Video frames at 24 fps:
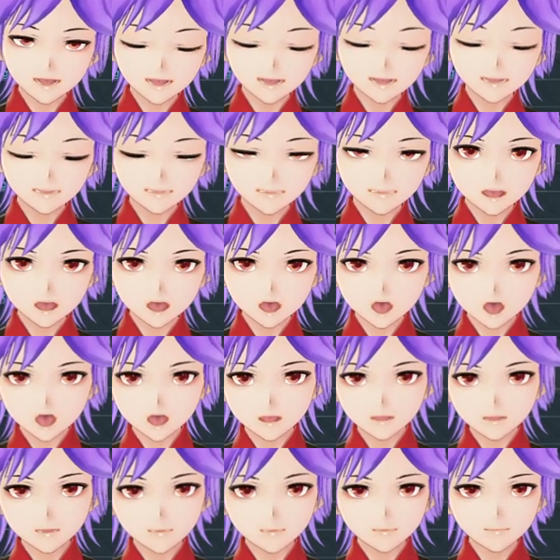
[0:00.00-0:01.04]
so
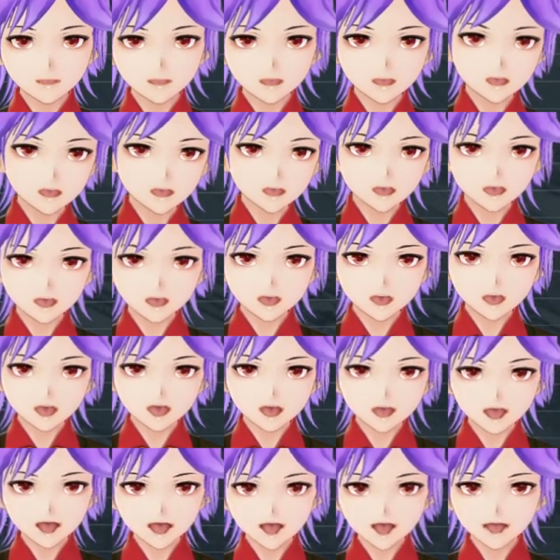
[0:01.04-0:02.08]
I might
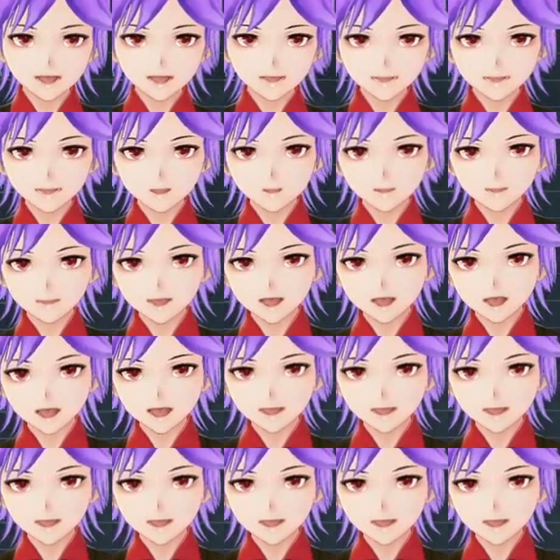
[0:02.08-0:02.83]
I just use that because